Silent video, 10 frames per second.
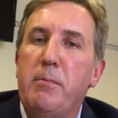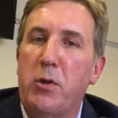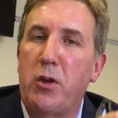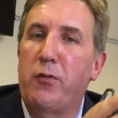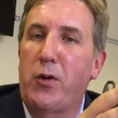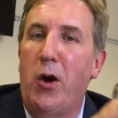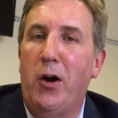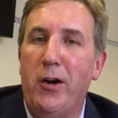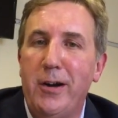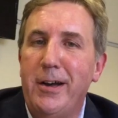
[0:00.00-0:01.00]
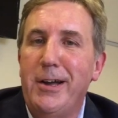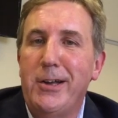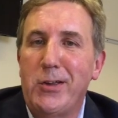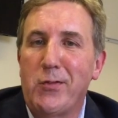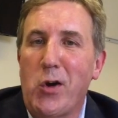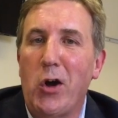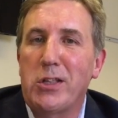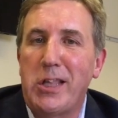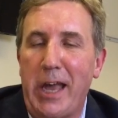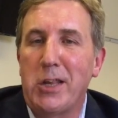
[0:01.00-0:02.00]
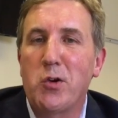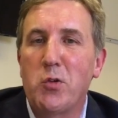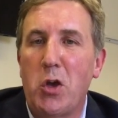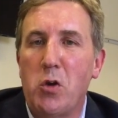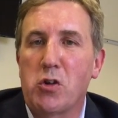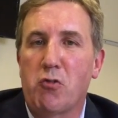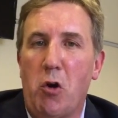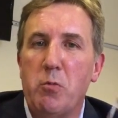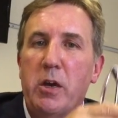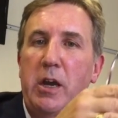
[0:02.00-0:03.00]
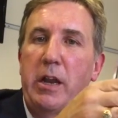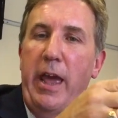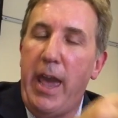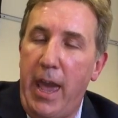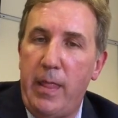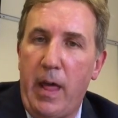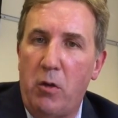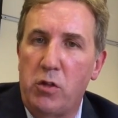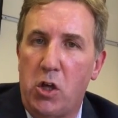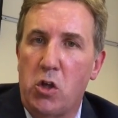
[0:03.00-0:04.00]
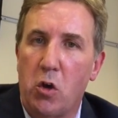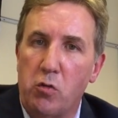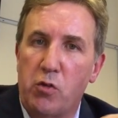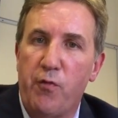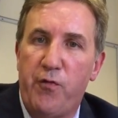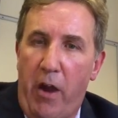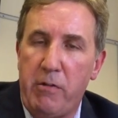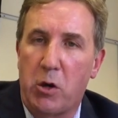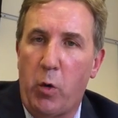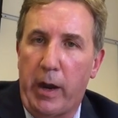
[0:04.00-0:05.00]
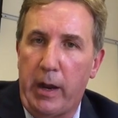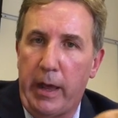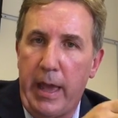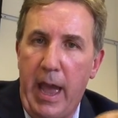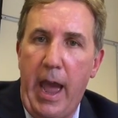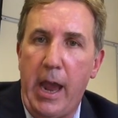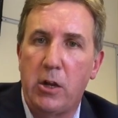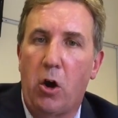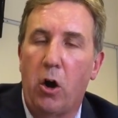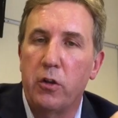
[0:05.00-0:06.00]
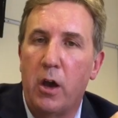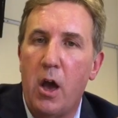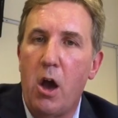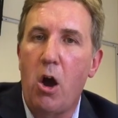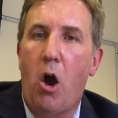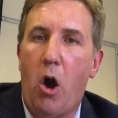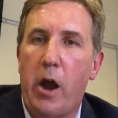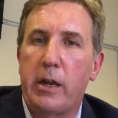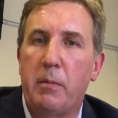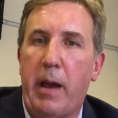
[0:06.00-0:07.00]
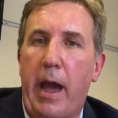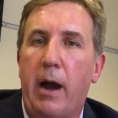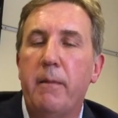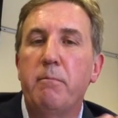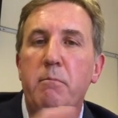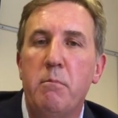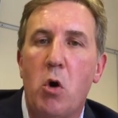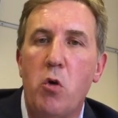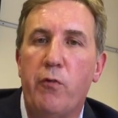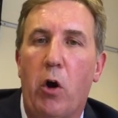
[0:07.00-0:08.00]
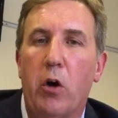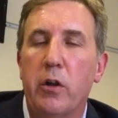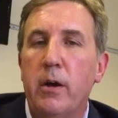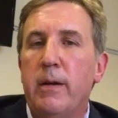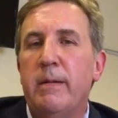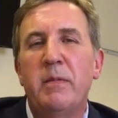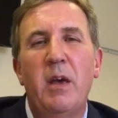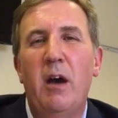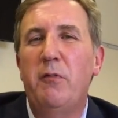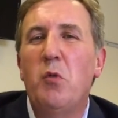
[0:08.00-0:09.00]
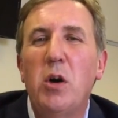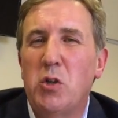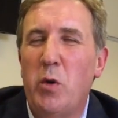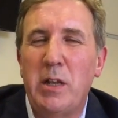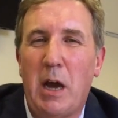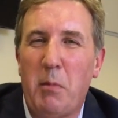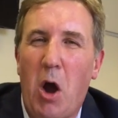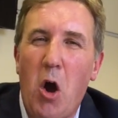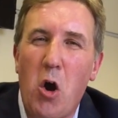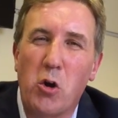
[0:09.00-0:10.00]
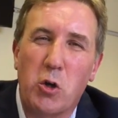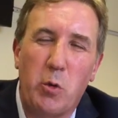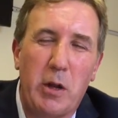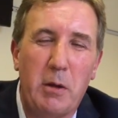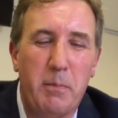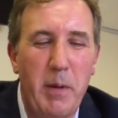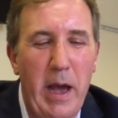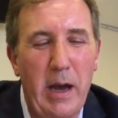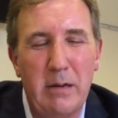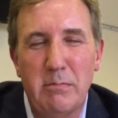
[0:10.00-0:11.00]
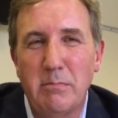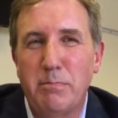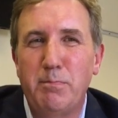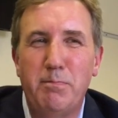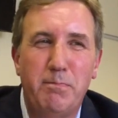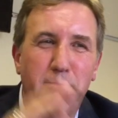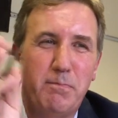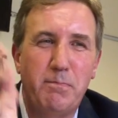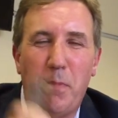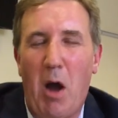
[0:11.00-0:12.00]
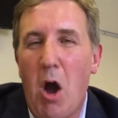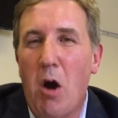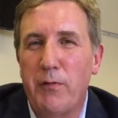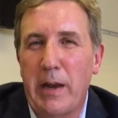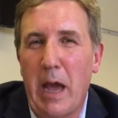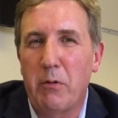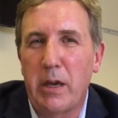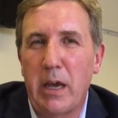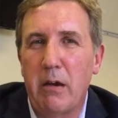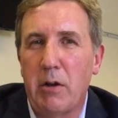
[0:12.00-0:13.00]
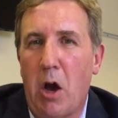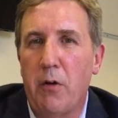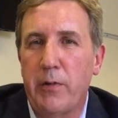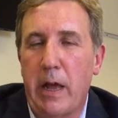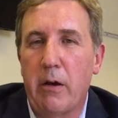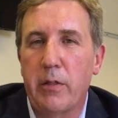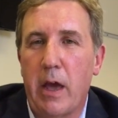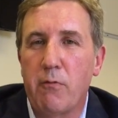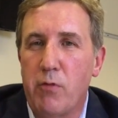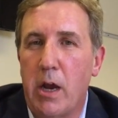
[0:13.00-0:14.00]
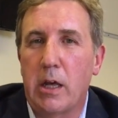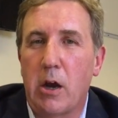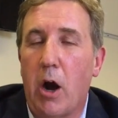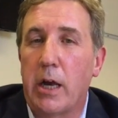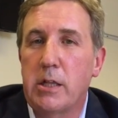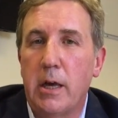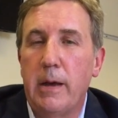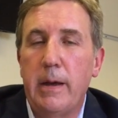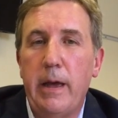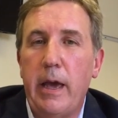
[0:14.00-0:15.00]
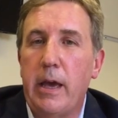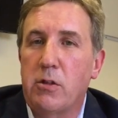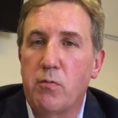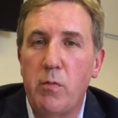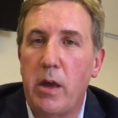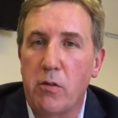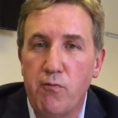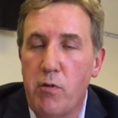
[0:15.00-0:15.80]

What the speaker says: But you've got a technical user group that can hit those issues very quickly, head on, iron them out, move on. Otherwise, you end up arguing about half an hour here and half an hour there. Really, guys, it's